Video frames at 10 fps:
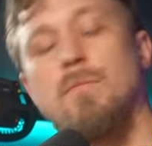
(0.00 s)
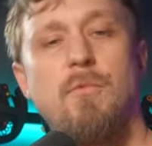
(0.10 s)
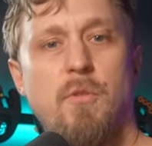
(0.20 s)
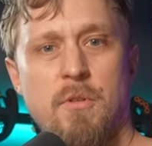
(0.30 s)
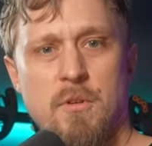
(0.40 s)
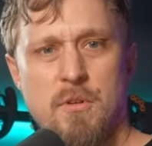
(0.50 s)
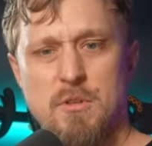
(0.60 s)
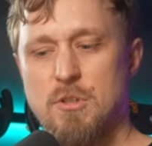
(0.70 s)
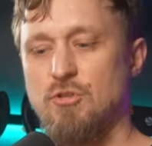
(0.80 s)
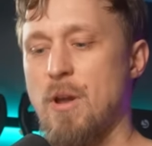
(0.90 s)
for the
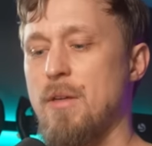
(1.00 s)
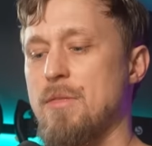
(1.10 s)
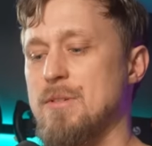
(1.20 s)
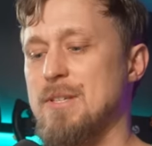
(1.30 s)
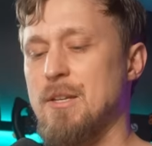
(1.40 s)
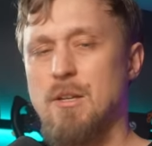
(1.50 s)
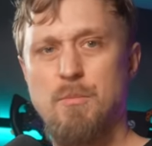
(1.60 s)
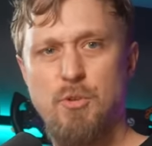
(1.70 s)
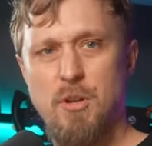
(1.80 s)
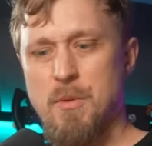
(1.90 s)
strength setting
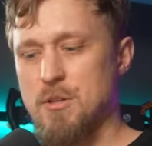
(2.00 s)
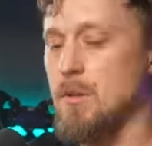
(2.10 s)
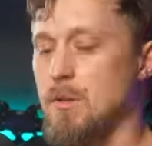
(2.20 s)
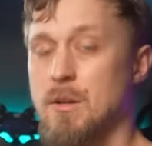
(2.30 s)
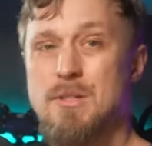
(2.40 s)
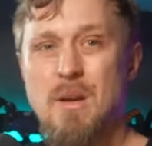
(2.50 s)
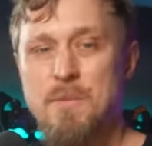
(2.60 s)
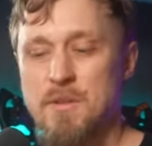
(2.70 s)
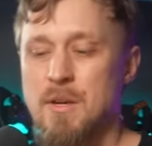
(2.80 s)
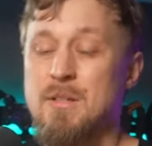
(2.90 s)
pretty much. And
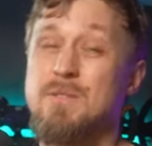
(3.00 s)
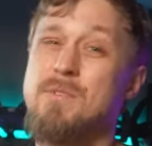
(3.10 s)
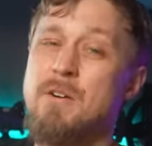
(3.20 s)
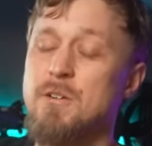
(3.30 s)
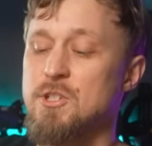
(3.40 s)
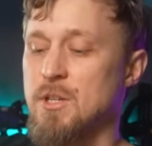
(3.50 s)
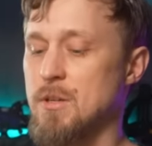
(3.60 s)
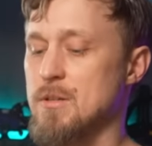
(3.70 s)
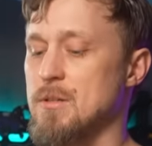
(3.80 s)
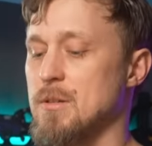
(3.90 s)
something that is very
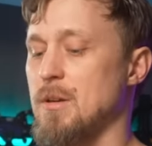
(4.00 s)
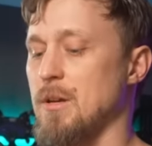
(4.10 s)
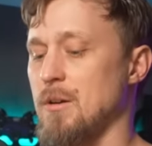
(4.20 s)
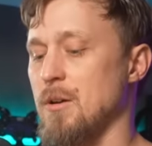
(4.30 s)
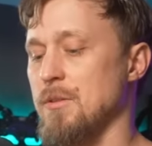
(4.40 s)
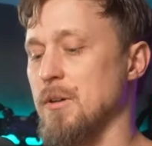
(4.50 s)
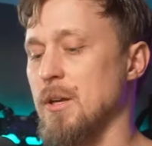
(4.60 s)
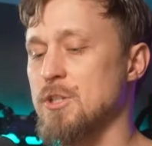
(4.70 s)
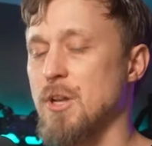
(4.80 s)
genius on the clutch,